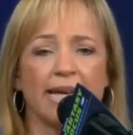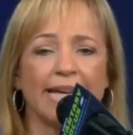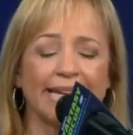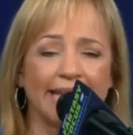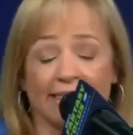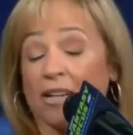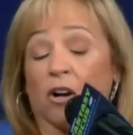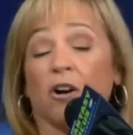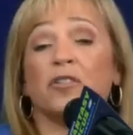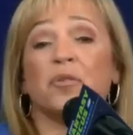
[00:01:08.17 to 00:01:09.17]
They are
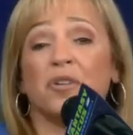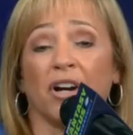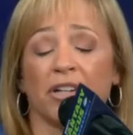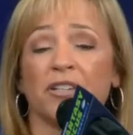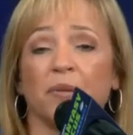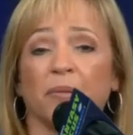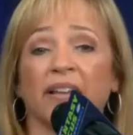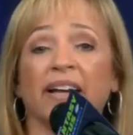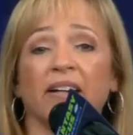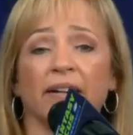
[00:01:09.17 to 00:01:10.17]
also talking to the
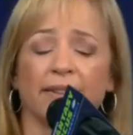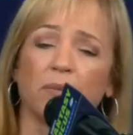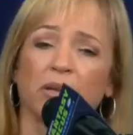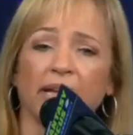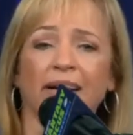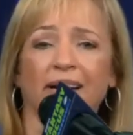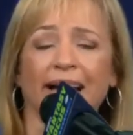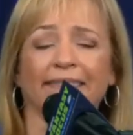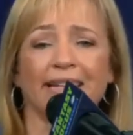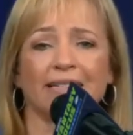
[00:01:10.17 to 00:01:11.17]
player, and the player at
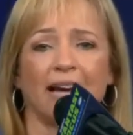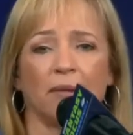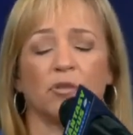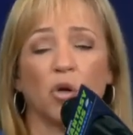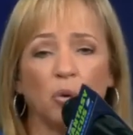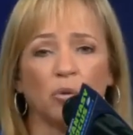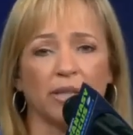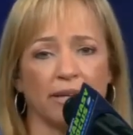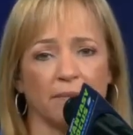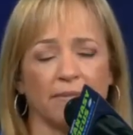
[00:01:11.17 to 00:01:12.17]
that time told
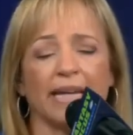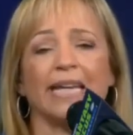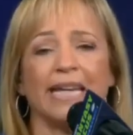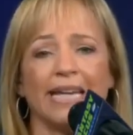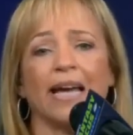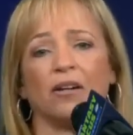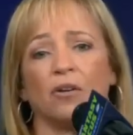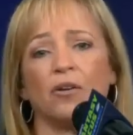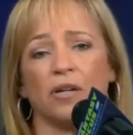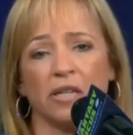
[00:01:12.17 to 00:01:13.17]
them that he had
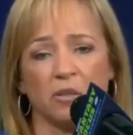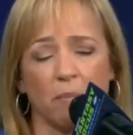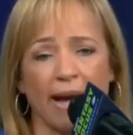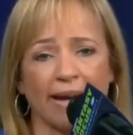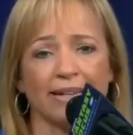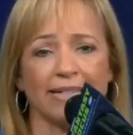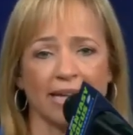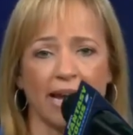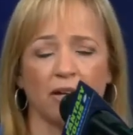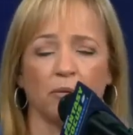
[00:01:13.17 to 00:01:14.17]
hurt his back and his
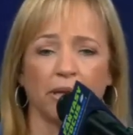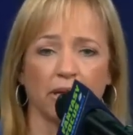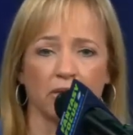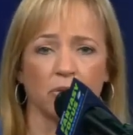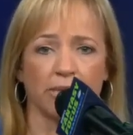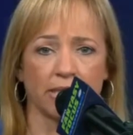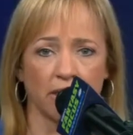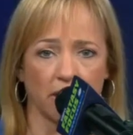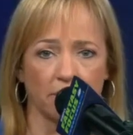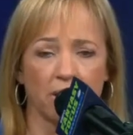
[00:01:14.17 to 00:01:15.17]
ankle when he got twisted
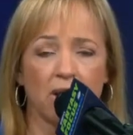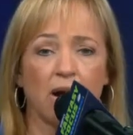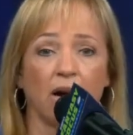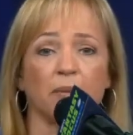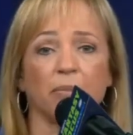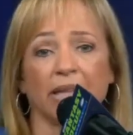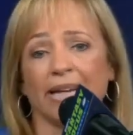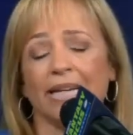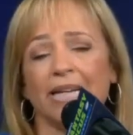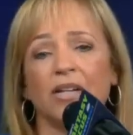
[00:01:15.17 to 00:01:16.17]
up on a play
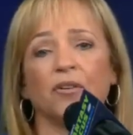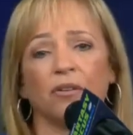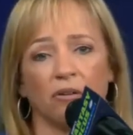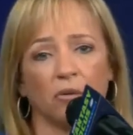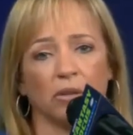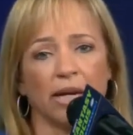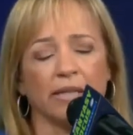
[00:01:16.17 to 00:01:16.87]
near the goal line.